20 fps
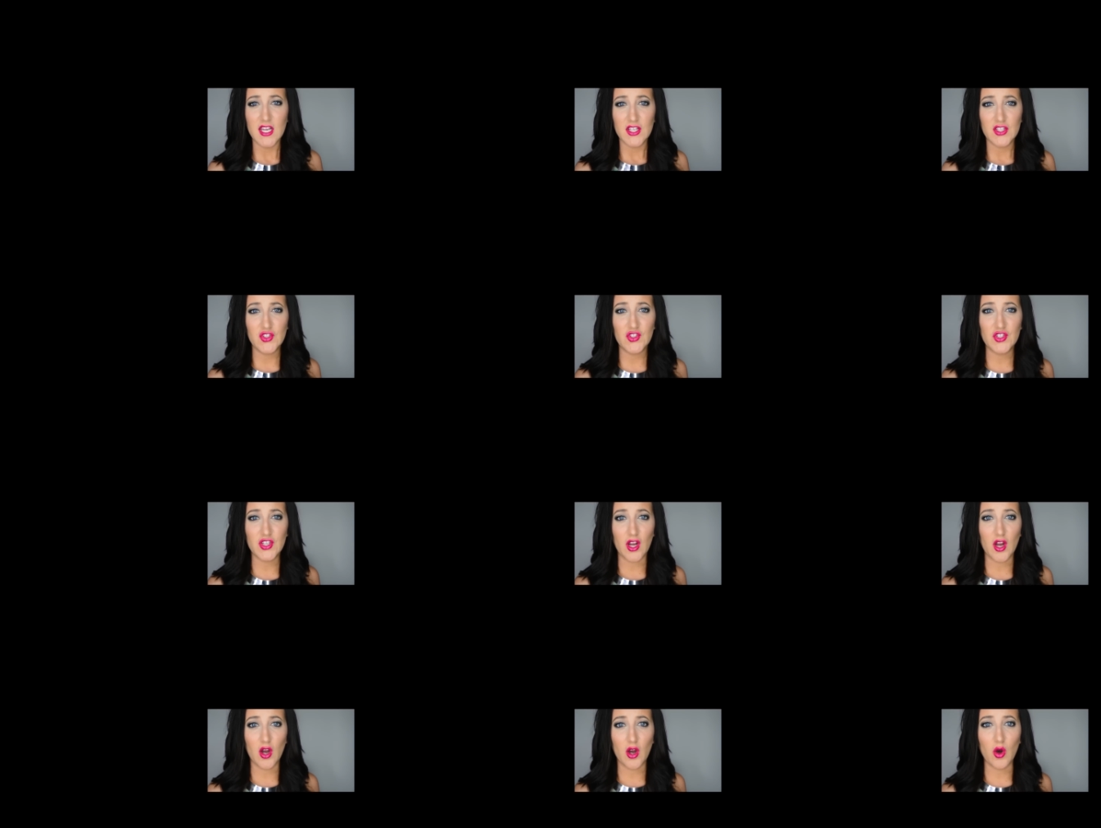
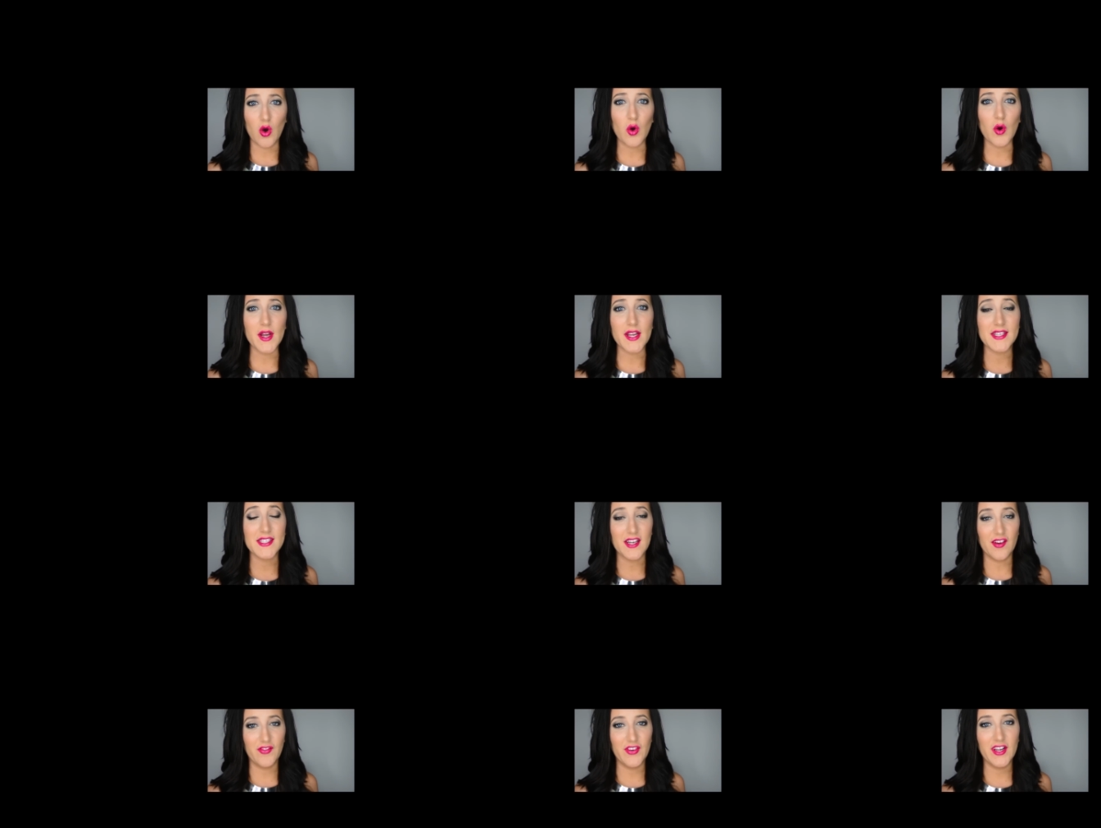so
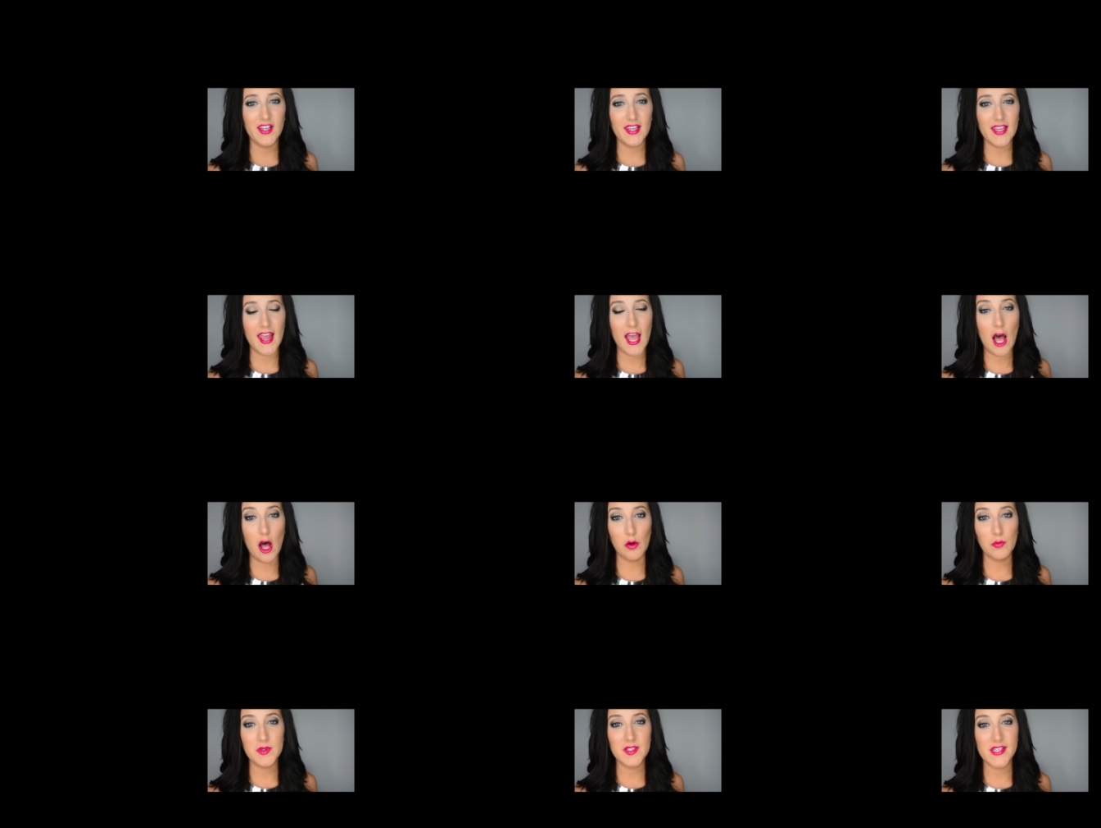it definitely
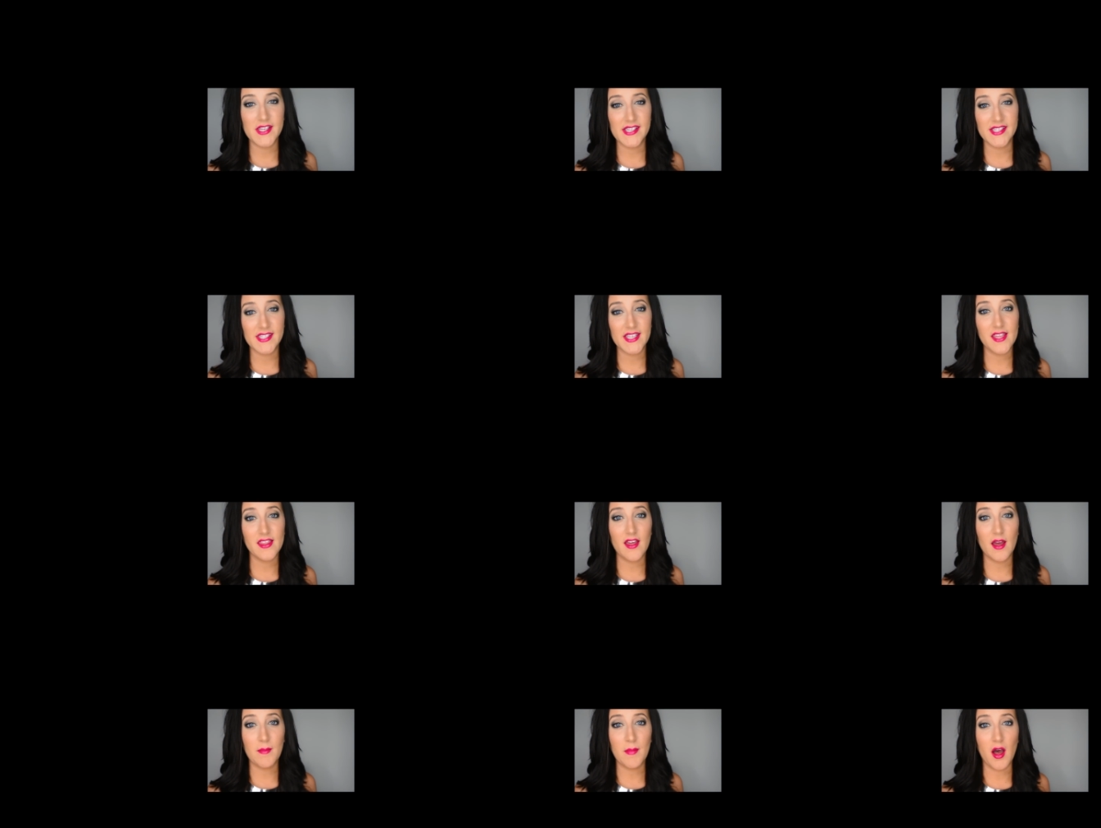helps to
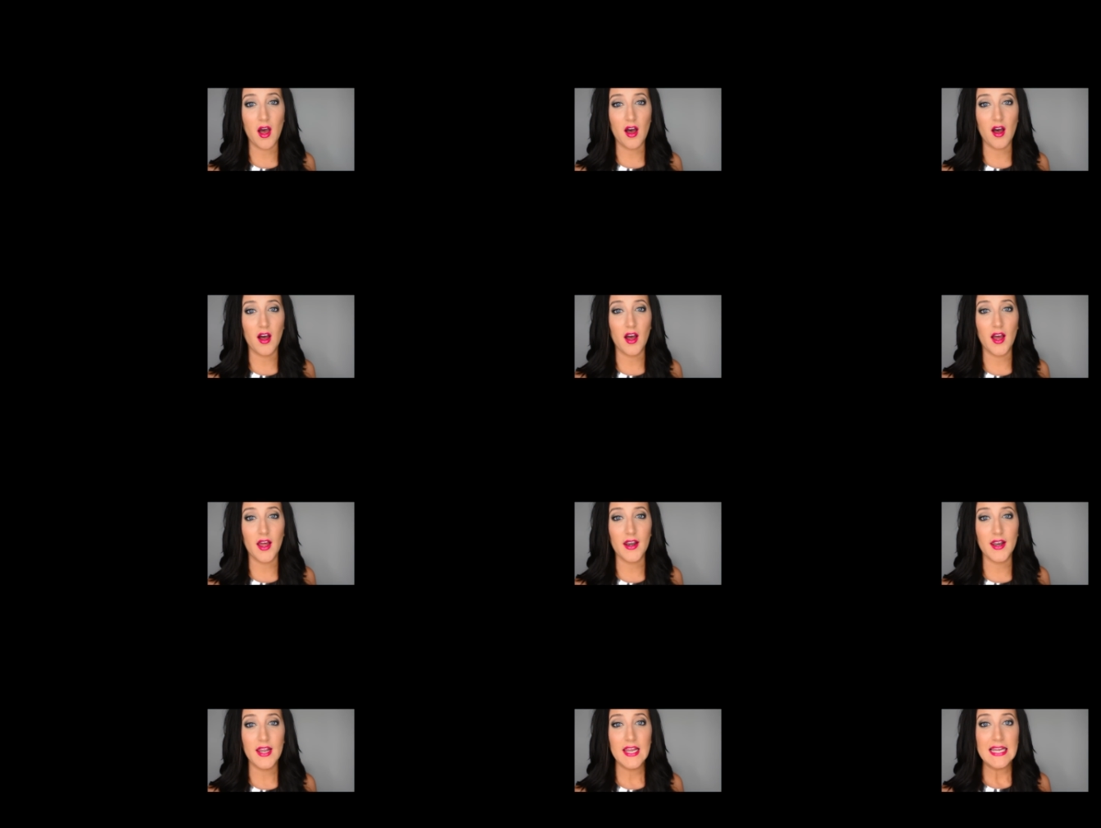see them
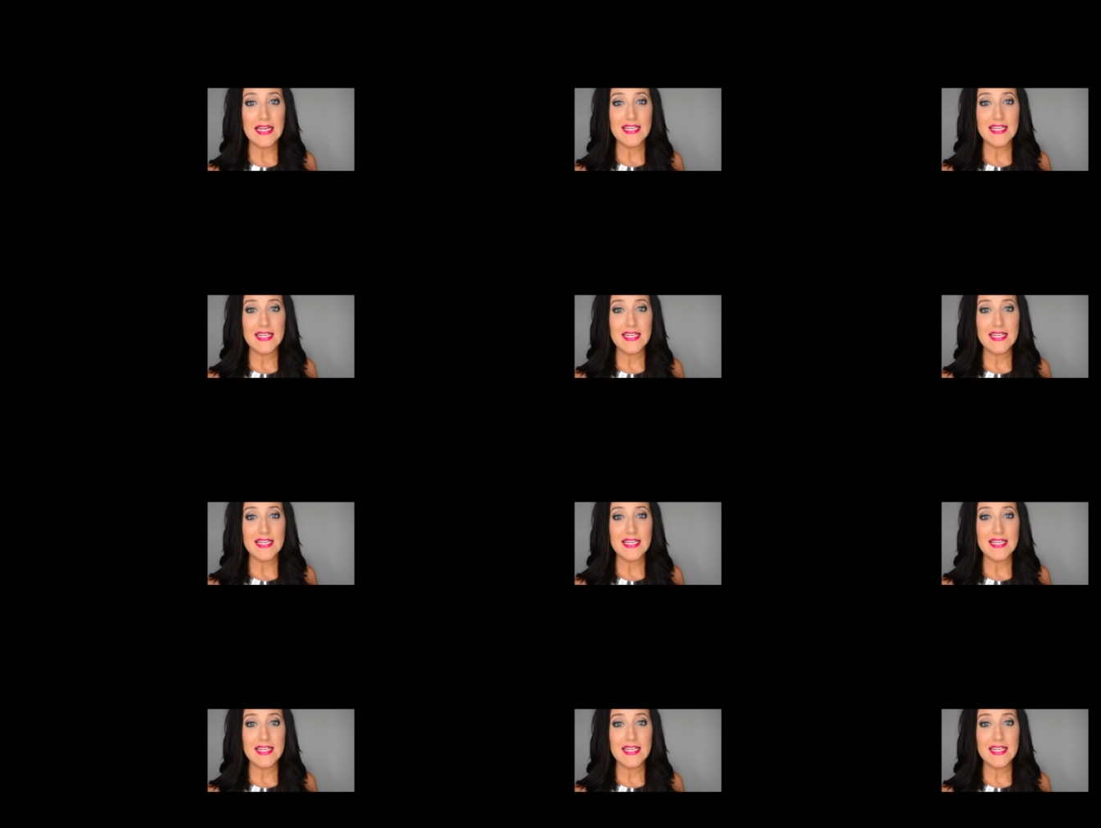on